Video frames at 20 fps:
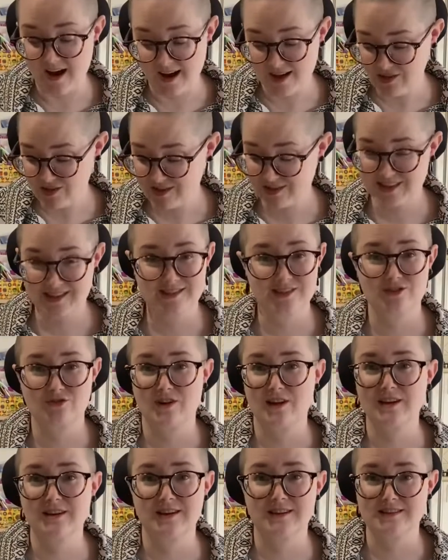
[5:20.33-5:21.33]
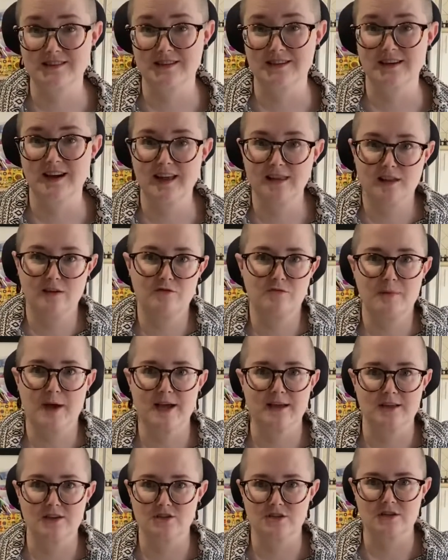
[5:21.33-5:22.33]
I think that's a great idea. I love
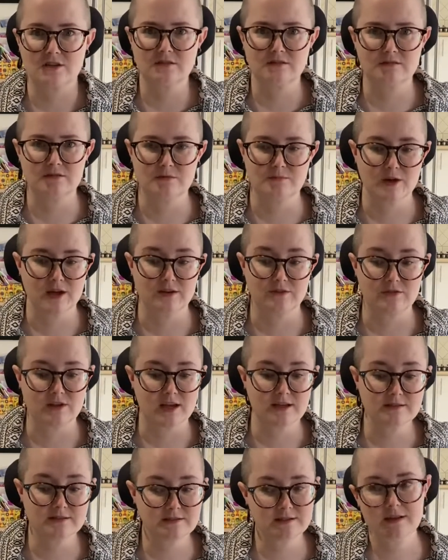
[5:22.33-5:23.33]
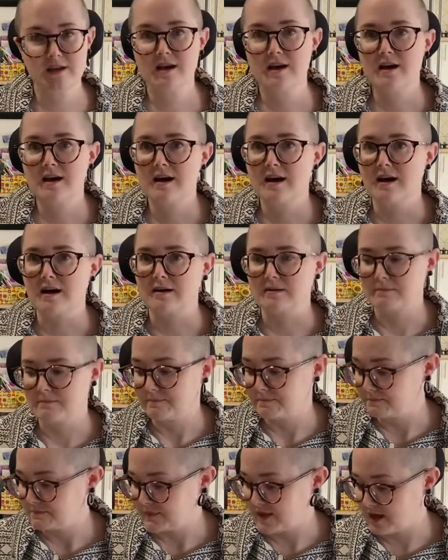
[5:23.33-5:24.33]
packaging, you might have guessed.
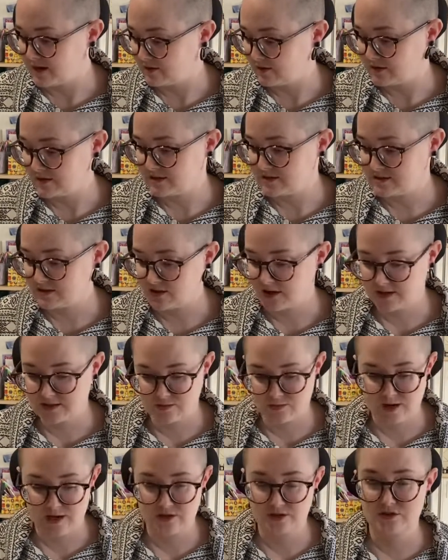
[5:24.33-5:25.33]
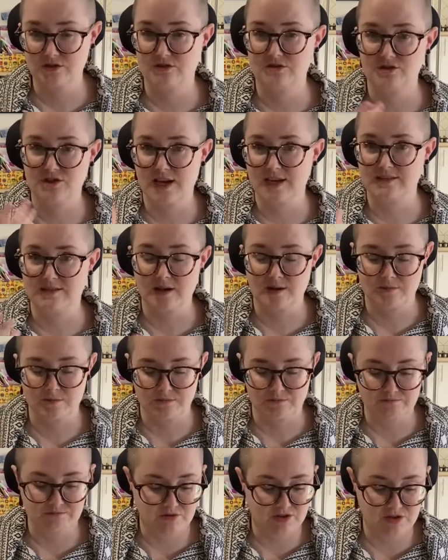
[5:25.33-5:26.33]
Um, and I think that's a nice way to jazz up
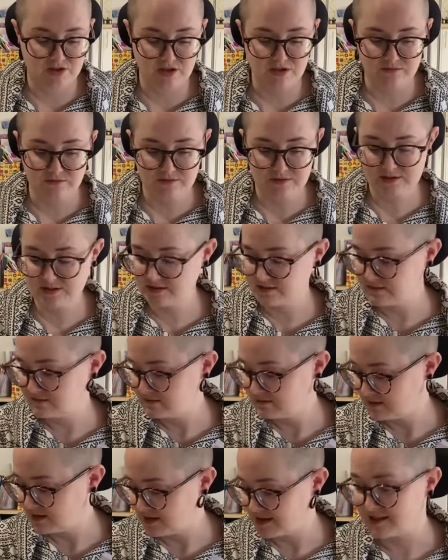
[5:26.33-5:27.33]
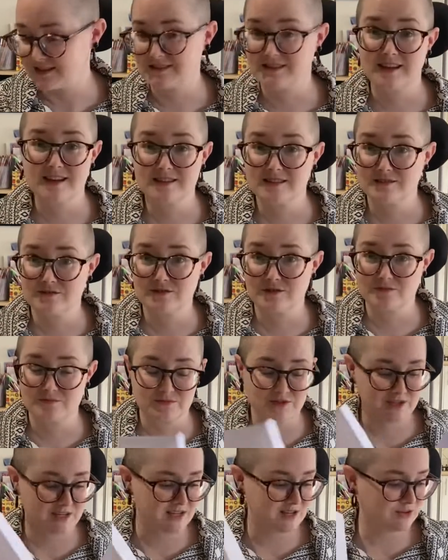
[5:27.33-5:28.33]
your gifts. And it's nice of them
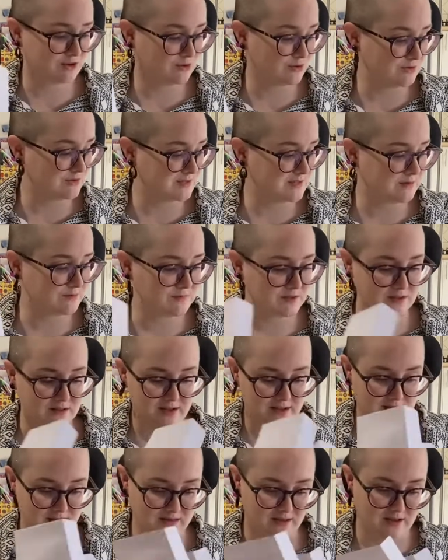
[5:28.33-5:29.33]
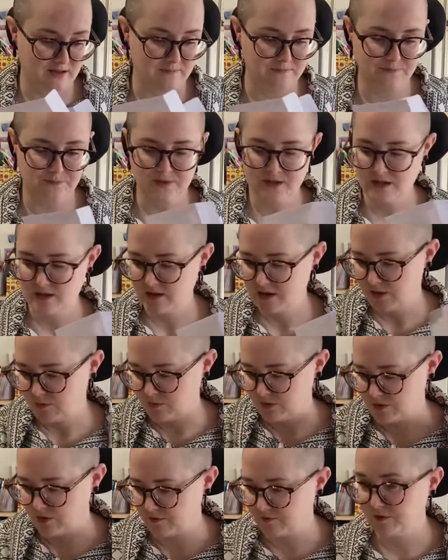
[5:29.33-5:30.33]
to include something like that
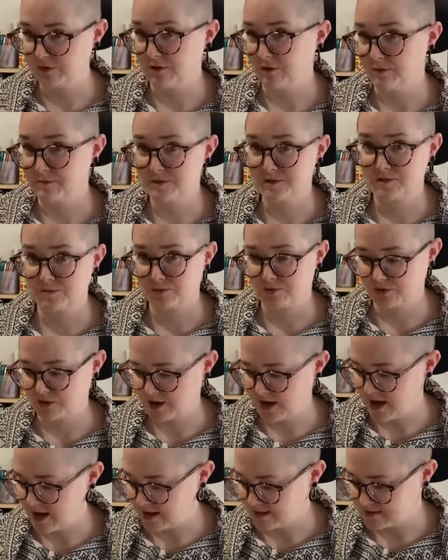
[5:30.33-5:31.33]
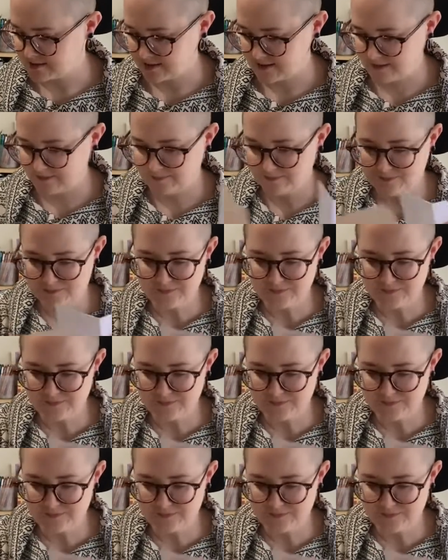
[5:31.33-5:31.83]
with envelopes to put the cards in.